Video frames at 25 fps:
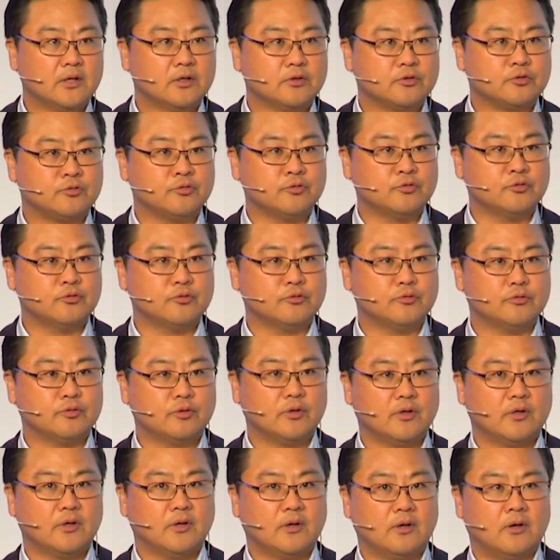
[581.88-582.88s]
to
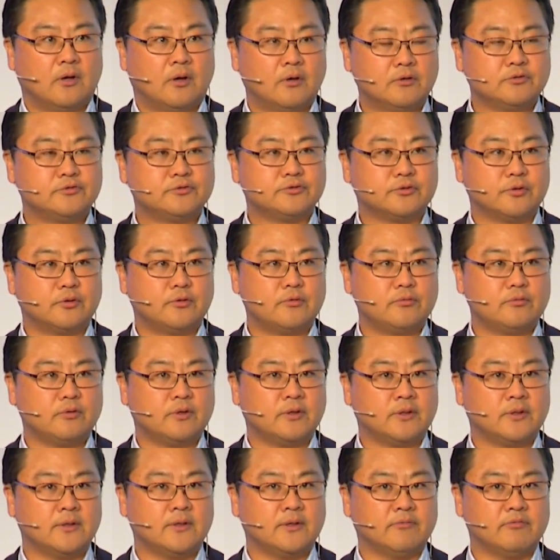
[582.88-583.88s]

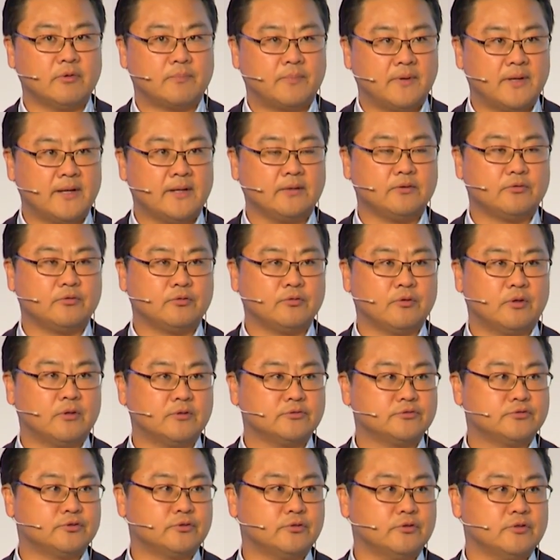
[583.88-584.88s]
also, we plan to
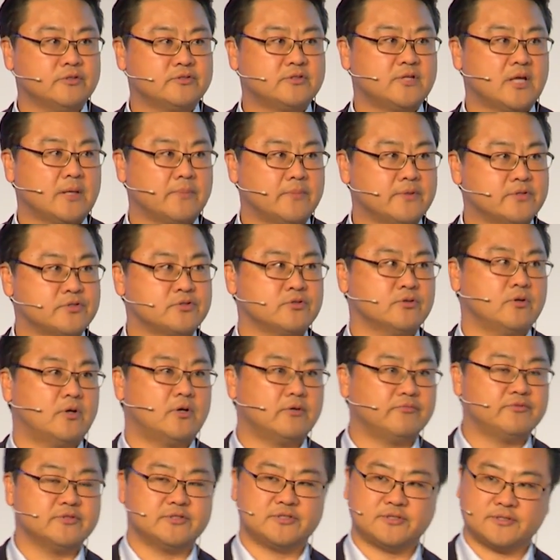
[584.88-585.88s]
also establish an
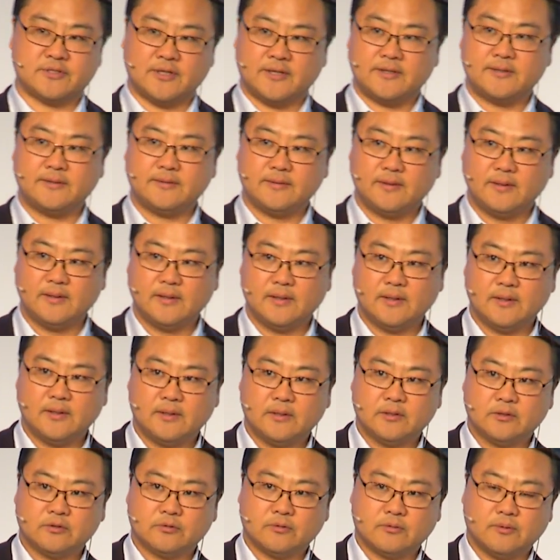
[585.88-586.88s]
office there
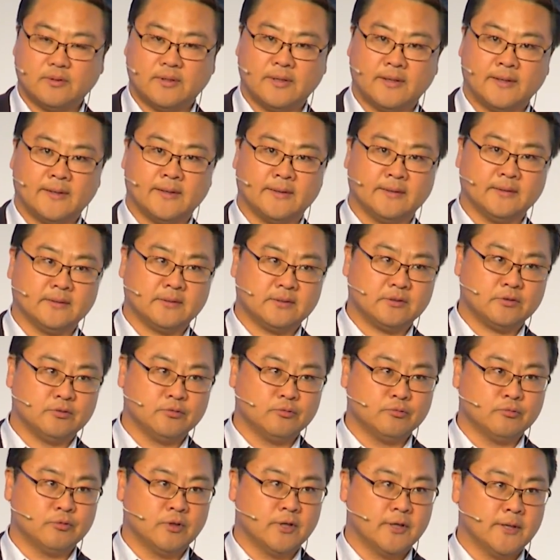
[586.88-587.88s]
and
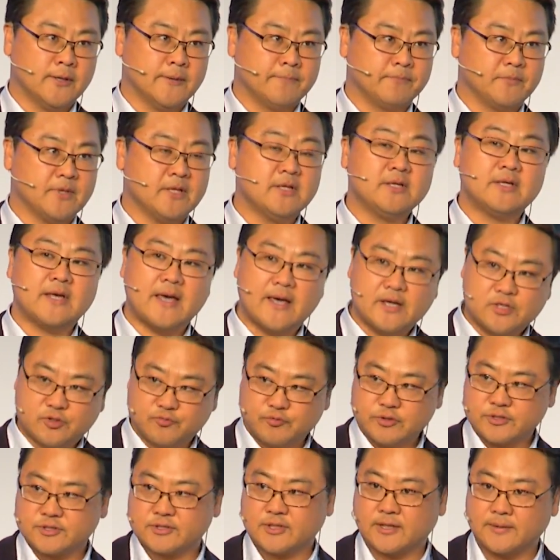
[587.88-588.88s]
to engage
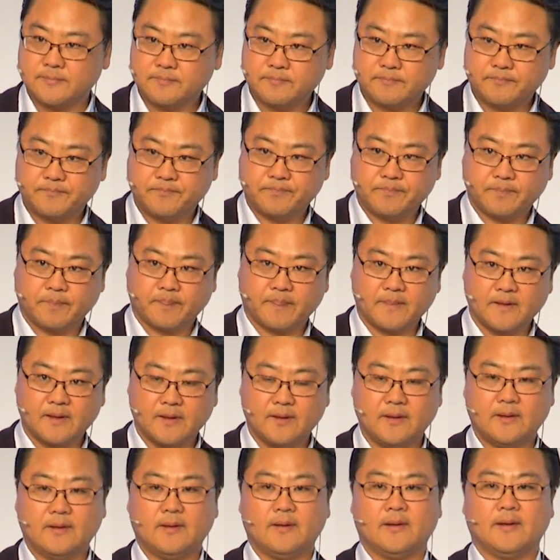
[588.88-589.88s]
with them
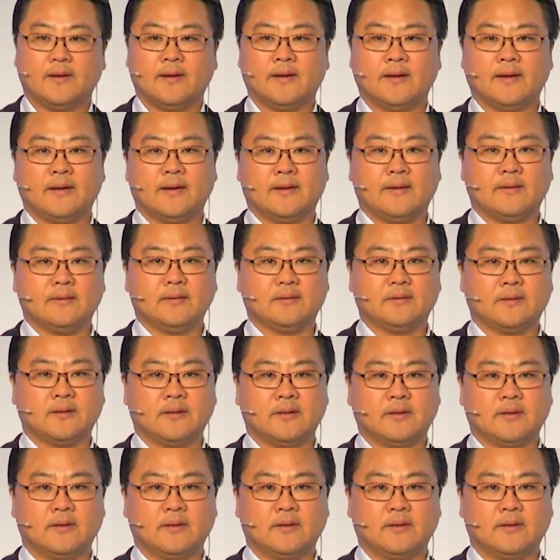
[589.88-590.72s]
and